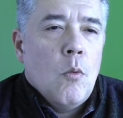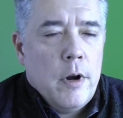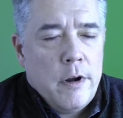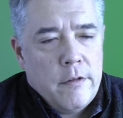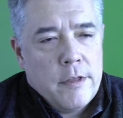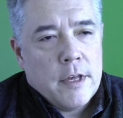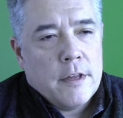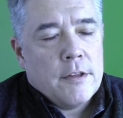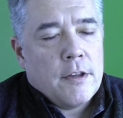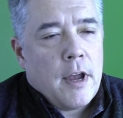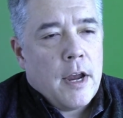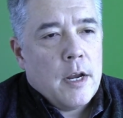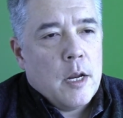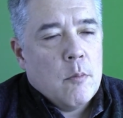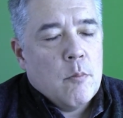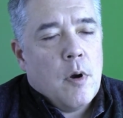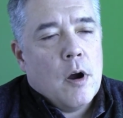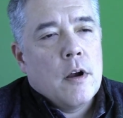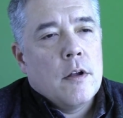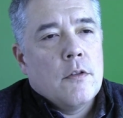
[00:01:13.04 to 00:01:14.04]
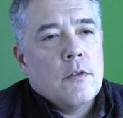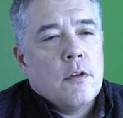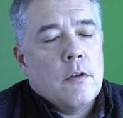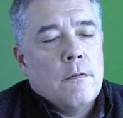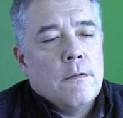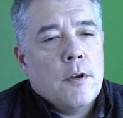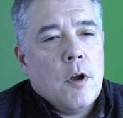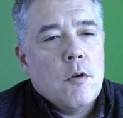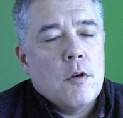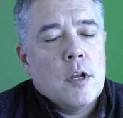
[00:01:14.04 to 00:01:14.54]
One of the exciting parts
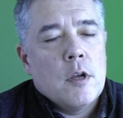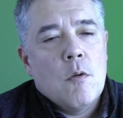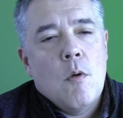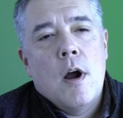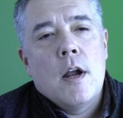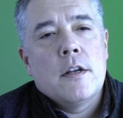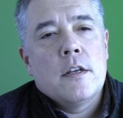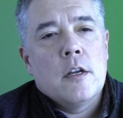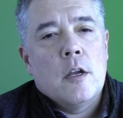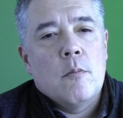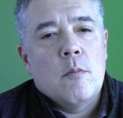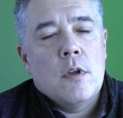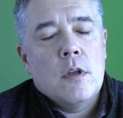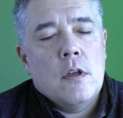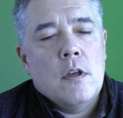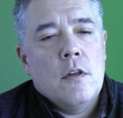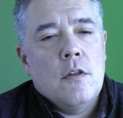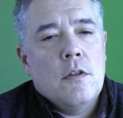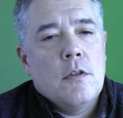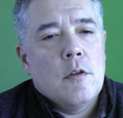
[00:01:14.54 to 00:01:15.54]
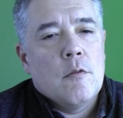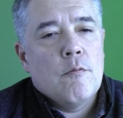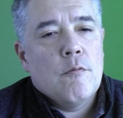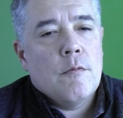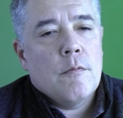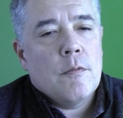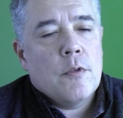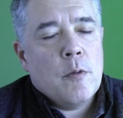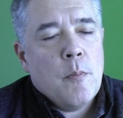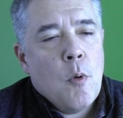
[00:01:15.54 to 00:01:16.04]
of Kony Quantum is
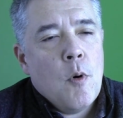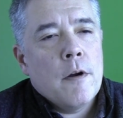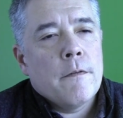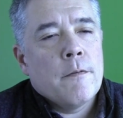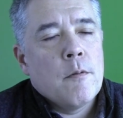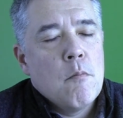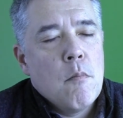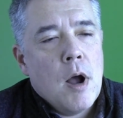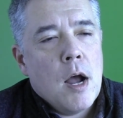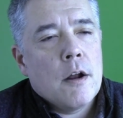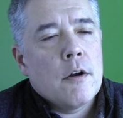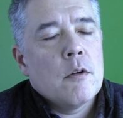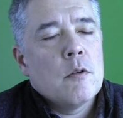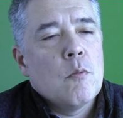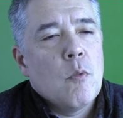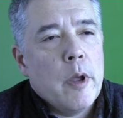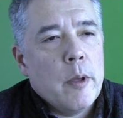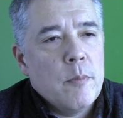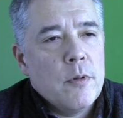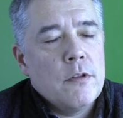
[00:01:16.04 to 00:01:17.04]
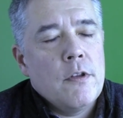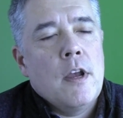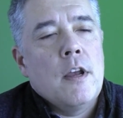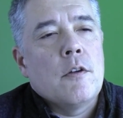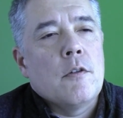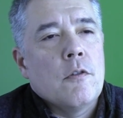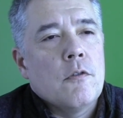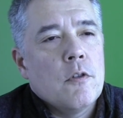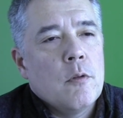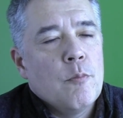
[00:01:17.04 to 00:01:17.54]
the support for modern web
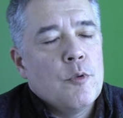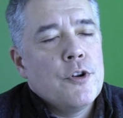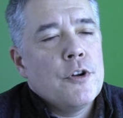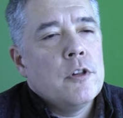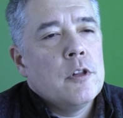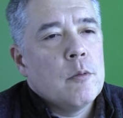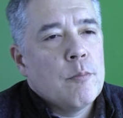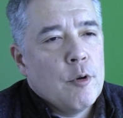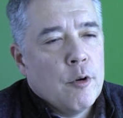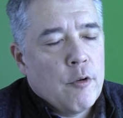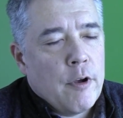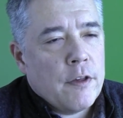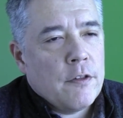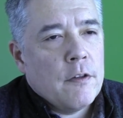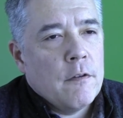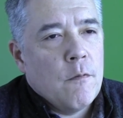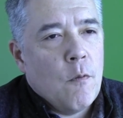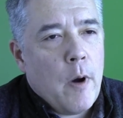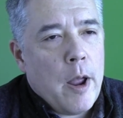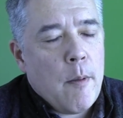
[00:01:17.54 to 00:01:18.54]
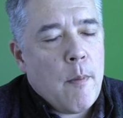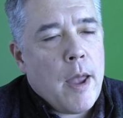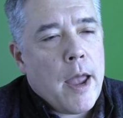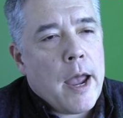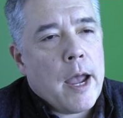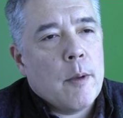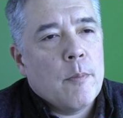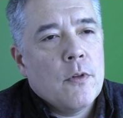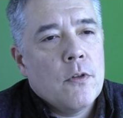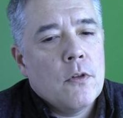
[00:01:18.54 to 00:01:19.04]
standards, in particular progressive web
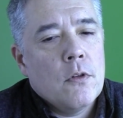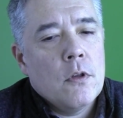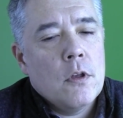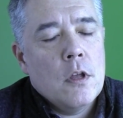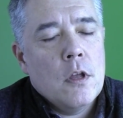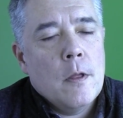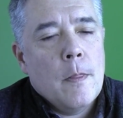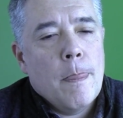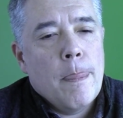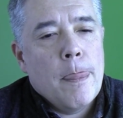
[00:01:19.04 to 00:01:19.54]
apps.